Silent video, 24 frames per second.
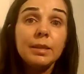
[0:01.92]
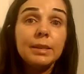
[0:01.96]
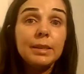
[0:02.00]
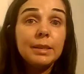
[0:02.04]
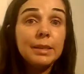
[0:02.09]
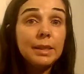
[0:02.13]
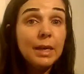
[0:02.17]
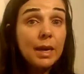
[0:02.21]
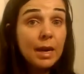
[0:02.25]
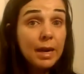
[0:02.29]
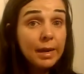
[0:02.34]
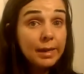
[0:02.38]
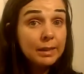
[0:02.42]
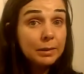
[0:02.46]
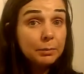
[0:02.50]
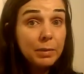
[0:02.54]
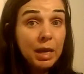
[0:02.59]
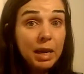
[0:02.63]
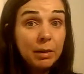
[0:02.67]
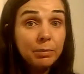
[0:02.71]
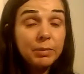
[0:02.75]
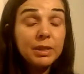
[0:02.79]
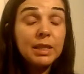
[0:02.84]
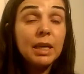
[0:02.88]
The
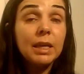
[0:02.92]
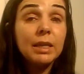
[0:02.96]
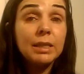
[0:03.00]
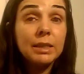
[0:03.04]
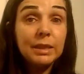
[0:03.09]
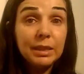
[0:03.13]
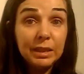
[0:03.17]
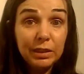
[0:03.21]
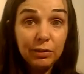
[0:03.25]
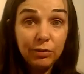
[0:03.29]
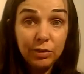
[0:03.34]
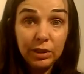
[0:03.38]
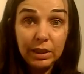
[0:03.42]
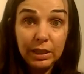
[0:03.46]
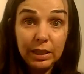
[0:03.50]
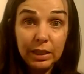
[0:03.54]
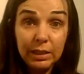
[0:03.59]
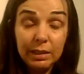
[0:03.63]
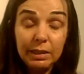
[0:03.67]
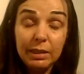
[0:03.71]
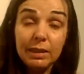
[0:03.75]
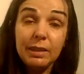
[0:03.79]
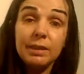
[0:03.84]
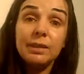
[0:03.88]
Heartmaps
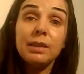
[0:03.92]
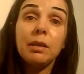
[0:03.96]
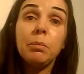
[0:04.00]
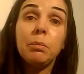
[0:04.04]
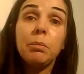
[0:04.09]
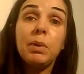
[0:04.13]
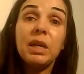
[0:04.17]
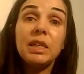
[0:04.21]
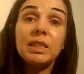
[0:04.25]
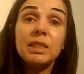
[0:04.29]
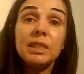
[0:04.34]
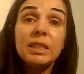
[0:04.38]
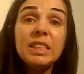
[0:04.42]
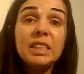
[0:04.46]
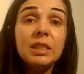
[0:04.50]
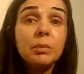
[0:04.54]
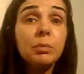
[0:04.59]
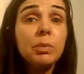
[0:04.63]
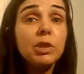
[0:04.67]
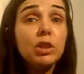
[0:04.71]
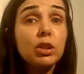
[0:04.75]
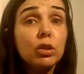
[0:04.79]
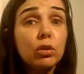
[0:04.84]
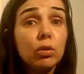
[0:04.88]
activity is a
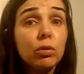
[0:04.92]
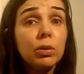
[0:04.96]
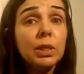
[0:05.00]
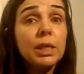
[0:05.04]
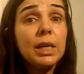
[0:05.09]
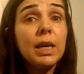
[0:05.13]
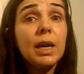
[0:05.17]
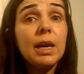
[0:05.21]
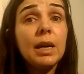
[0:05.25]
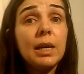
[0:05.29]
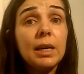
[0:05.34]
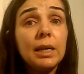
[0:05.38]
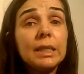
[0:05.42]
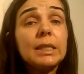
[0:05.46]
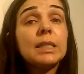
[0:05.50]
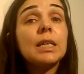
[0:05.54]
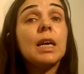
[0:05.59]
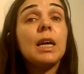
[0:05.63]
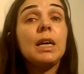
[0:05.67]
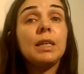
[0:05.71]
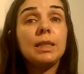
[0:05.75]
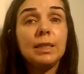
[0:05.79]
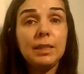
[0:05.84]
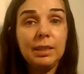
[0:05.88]
participatory
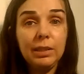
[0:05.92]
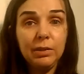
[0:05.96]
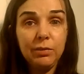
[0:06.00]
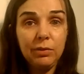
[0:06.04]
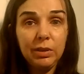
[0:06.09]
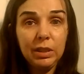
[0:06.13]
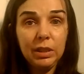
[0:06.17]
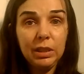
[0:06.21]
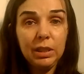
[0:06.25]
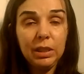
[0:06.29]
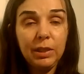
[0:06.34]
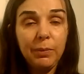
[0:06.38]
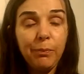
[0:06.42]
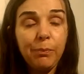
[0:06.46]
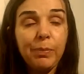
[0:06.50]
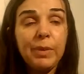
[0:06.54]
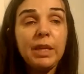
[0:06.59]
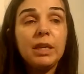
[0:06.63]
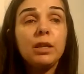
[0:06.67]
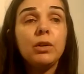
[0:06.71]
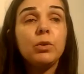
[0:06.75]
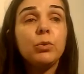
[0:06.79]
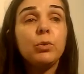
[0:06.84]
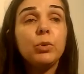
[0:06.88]
art activity,
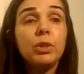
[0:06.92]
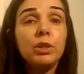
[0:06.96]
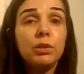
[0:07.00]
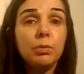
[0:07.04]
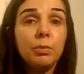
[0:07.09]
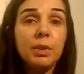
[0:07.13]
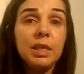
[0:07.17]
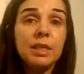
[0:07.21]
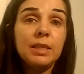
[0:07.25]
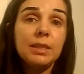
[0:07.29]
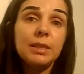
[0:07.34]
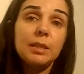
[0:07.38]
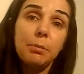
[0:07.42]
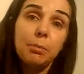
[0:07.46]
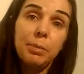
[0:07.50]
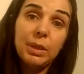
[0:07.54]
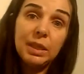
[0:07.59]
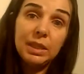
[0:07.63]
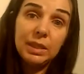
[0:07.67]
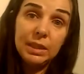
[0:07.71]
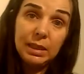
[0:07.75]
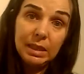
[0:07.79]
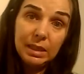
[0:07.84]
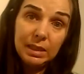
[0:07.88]
which means the
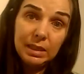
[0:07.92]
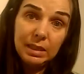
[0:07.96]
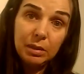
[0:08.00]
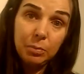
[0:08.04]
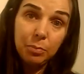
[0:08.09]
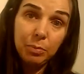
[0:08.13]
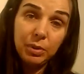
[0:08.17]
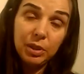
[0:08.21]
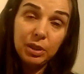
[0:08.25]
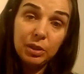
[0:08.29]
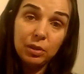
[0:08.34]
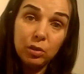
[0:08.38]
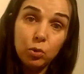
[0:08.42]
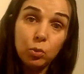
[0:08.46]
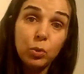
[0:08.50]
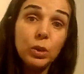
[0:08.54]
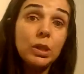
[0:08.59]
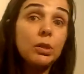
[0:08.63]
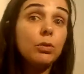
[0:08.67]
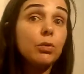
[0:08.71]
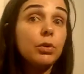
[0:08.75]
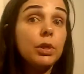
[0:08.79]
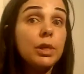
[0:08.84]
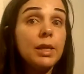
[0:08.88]
participants
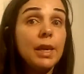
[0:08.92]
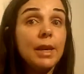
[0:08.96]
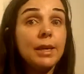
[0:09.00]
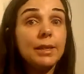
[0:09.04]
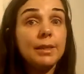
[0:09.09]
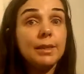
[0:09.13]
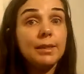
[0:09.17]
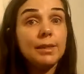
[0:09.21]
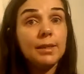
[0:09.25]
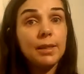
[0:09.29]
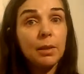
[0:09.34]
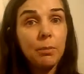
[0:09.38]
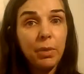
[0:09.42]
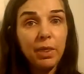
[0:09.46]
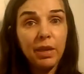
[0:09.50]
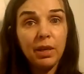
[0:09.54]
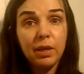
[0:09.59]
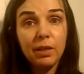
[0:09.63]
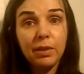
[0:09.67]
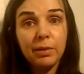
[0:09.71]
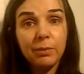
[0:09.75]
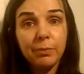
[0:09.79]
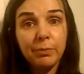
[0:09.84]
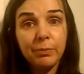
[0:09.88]
will create
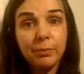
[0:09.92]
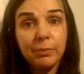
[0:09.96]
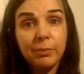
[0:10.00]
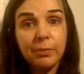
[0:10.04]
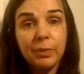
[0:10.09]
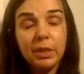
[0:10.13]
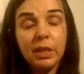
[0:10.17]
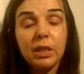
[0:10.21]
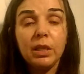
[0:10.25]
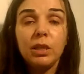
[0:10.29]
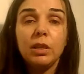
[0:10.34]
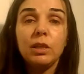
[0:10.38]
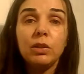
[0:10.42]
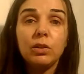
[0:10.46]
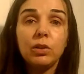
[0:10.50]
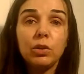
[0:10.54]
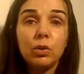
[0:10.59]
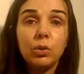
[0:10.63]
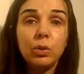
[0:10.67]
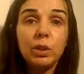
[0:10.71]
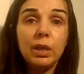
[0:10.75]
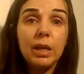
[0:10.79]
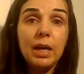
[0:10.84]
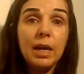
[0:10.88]
something.
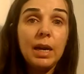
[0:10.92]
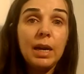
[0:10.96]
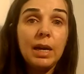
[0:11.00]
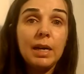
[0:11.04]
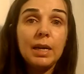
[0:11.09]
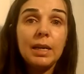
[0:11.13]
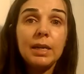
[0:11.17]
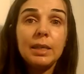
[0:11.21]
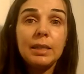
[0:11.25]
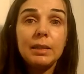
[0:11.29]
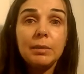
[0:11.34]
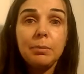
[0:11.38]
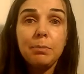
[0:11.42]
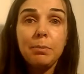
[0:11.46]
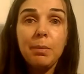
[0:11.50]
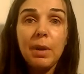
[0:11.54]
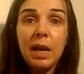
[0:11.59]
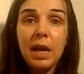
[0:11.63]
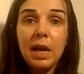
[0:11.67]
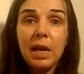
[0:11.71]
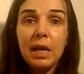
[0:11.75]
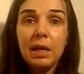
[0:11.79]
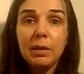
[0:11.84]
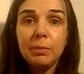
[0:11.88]
So the
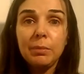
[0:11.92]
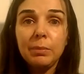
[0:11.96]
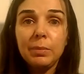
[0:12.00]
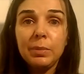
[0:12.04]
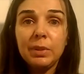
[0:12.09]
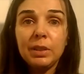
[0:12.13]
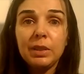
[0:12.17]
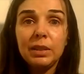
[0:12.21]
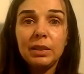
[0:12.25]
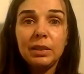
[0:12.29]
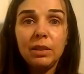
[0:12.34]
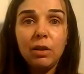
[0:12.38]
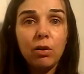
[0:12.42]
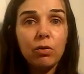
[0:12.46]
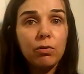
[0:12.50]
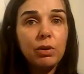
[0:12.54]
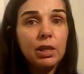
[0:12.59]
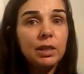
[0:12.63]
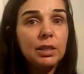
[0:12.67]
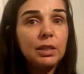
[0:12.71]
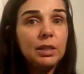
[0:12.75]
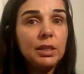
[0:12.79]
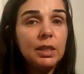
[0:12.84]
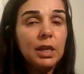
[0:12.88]
Heartmaps
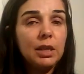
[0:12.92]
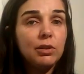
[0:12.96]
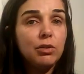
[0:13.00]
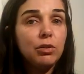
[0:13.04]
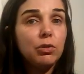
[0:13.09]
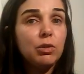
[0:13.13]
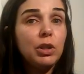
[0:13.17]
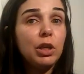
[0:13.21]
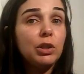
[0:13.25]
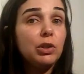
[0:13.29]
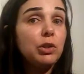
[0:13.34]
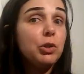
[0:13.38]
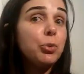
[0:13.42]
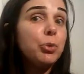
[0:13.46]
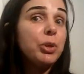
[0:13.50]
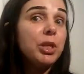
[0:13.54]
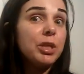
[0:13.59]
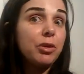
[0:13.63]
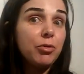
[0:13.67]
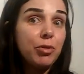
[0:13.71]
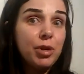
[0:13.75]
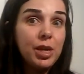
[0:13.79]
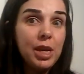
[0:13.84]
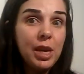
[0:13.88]
already tells you that you
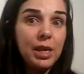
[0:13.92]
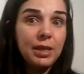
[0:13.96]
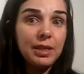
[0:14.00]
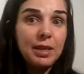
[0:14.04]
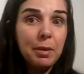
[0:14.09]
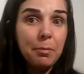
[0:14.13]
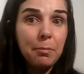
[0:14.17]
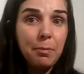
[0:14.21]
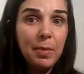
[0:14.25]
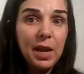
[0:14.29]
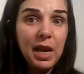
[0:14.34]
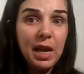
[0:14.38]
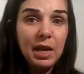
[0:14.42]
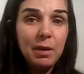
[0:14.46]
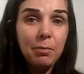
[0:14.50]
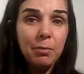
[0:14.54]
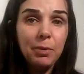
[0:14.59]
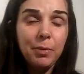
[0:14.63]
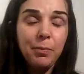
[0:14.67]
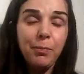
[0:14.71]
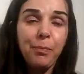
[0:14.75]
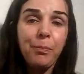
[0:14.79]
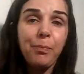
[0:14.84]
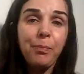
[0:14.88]
will create a map,